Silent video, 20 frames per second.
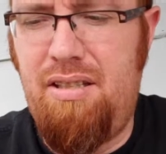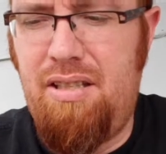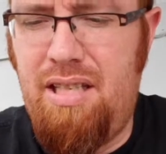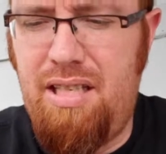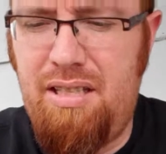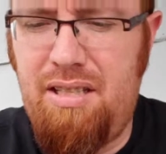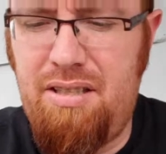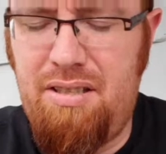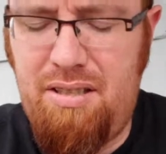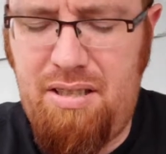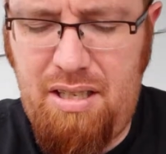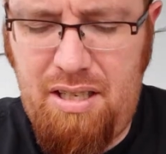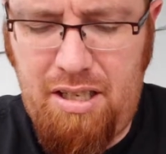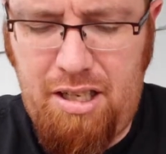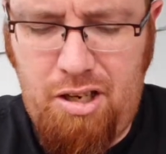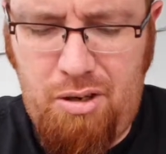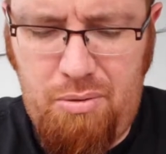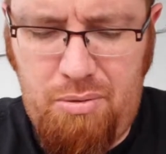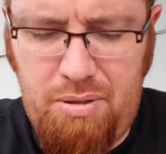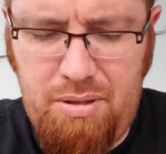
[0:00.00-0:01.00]
get this thing
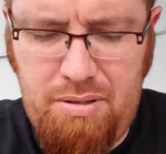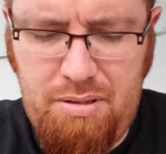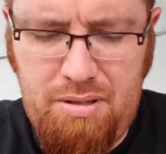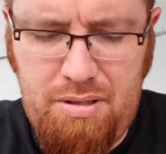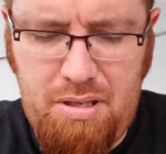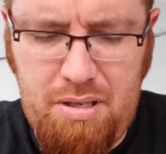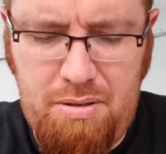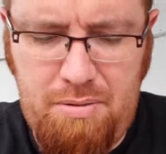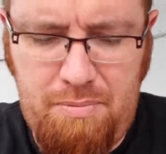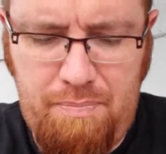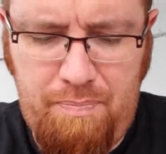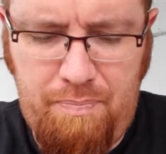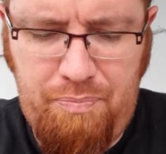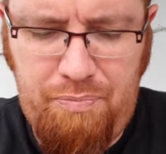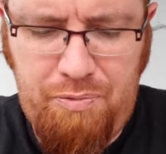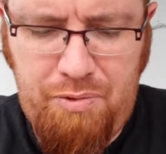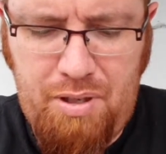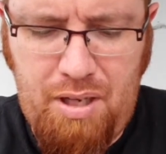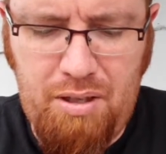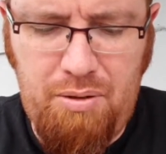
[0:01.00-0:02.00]
going. So
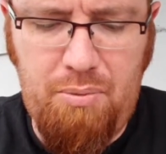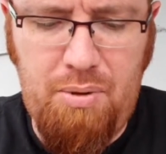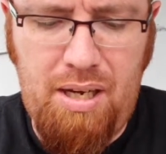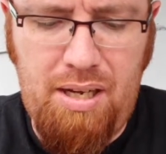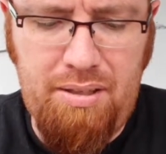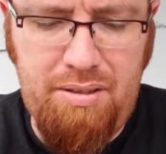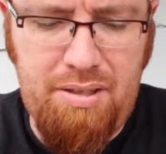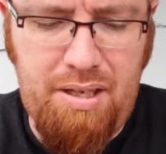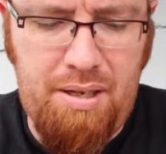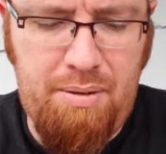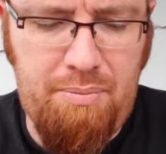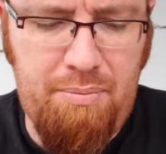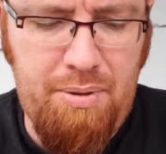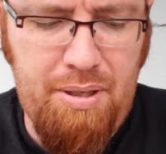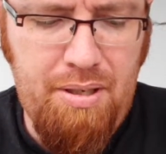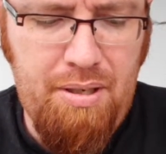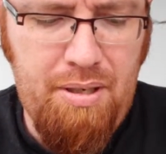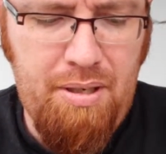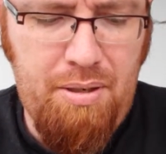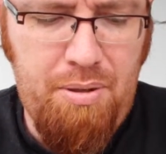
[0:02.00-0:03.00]
otherwise, I'll
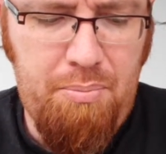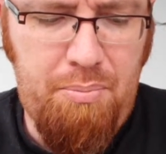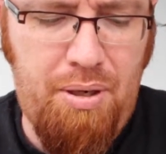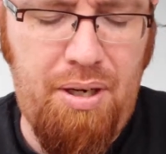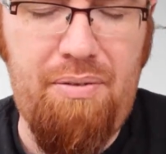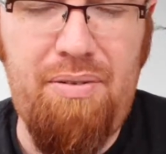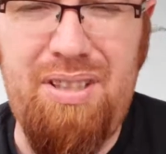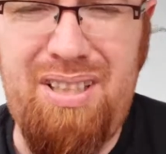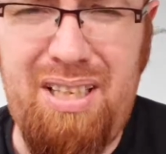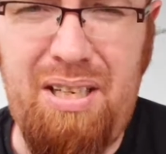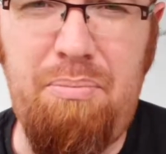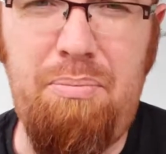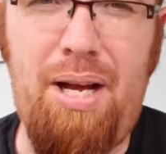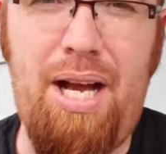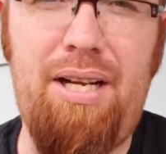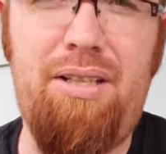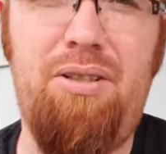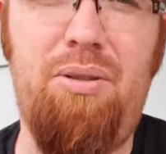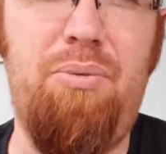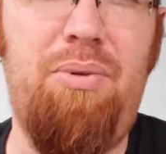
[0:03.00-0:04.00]
put everything
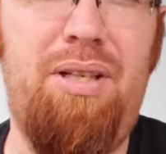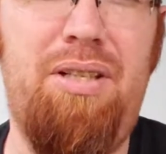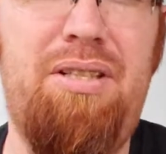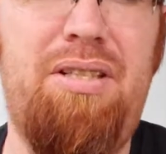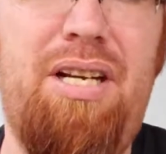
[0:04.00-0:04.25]
back to one